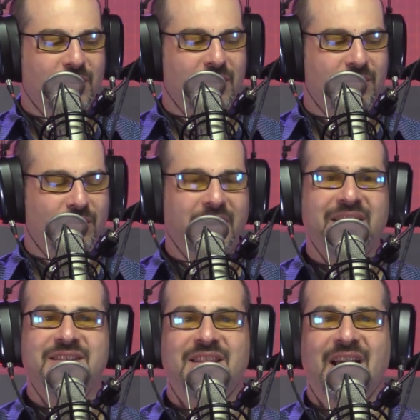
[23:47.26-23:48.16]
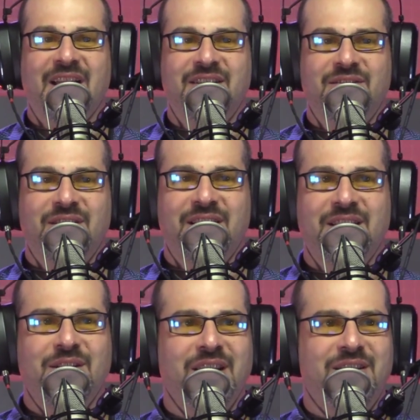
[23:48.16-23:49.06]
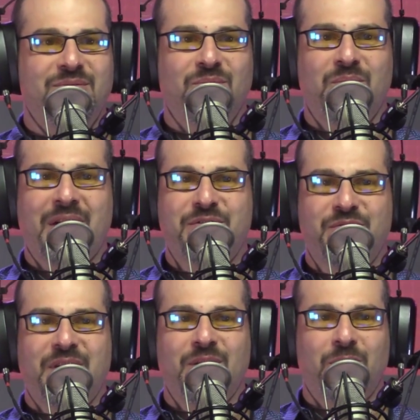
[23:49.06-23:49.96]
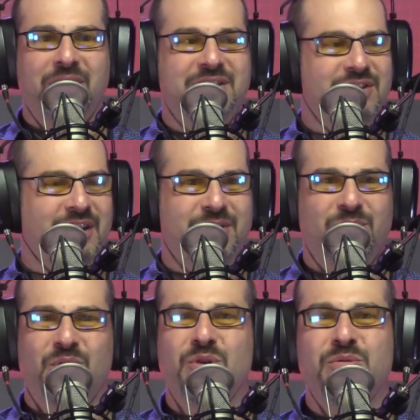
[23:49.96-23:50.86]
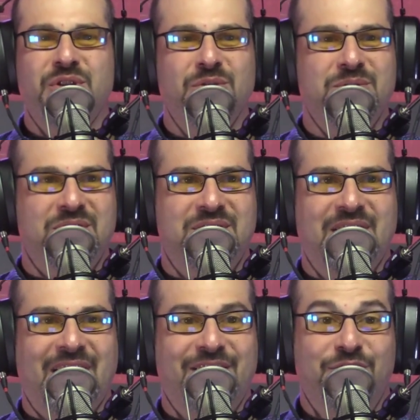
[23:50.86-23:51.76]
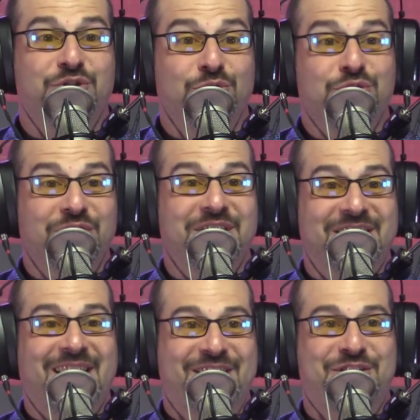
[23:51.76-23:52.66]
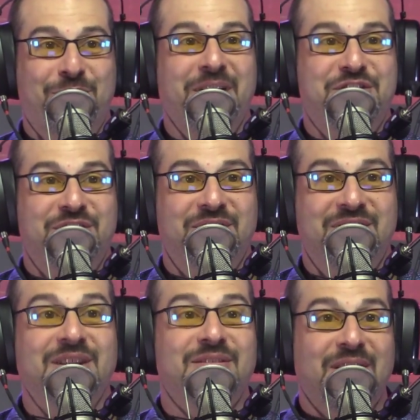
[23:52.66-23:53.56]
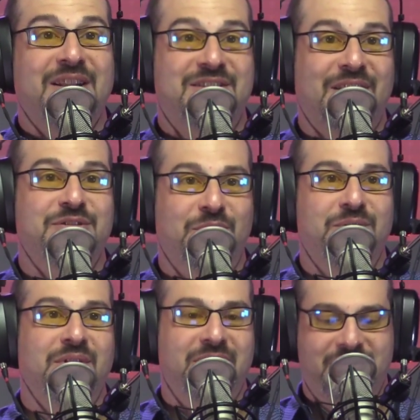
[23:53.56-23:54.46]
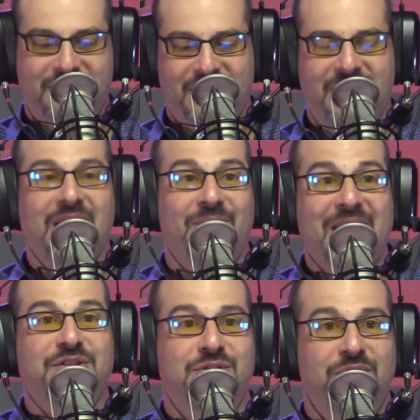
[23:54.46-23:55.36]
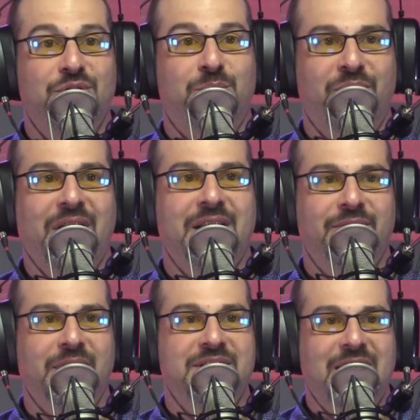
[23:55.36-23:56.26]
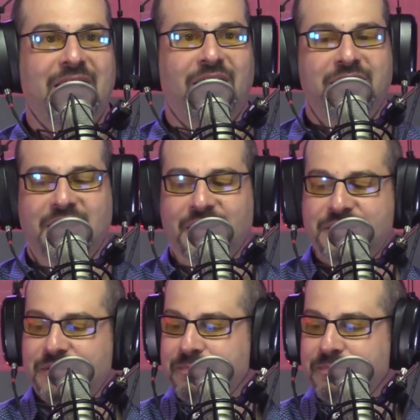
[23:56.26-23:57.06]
what is that? And then, like, after you find out what it is, you're like, well, who uses that? Or usually the next questions. And that sounds like the kind of answers that you're providing, right, is that context.